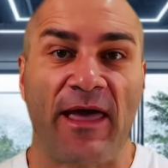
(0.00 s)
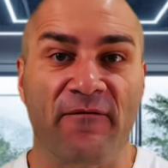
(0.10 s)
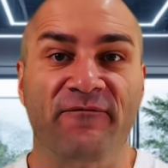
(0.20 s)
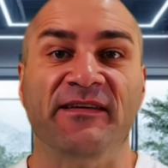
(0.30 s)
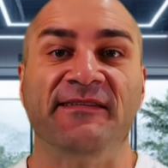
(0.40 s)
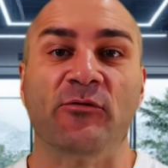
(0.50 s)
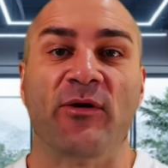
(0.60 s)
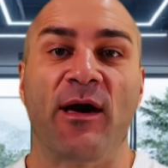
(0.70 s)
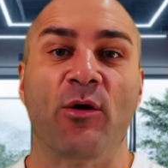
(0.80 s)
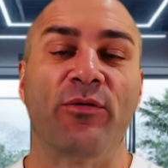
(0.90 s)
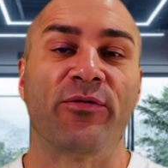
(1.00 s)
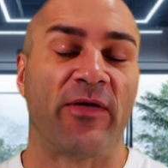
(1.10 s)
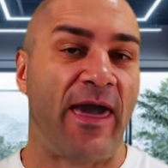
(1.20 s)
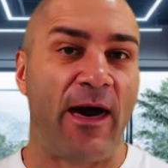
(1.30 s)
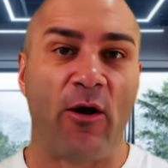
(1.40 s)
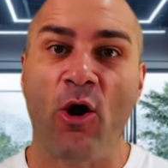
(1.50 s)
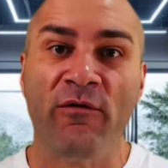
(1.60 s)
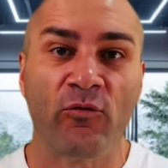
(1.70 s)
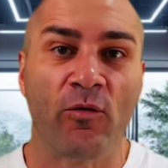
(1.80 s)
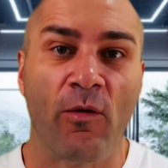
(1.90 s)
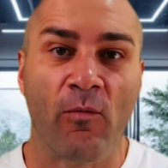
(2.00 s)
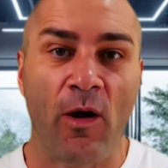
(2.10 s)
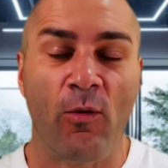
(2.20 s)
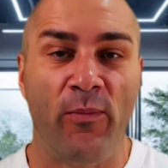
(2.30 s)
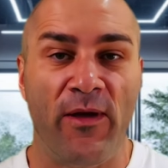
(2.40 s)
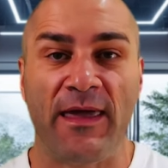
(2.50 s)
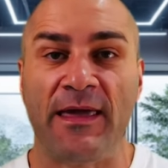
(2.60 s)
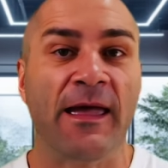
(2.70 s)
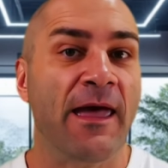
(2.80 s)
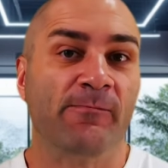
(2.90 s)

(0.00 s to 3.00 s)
Our physical health, our overall well-being,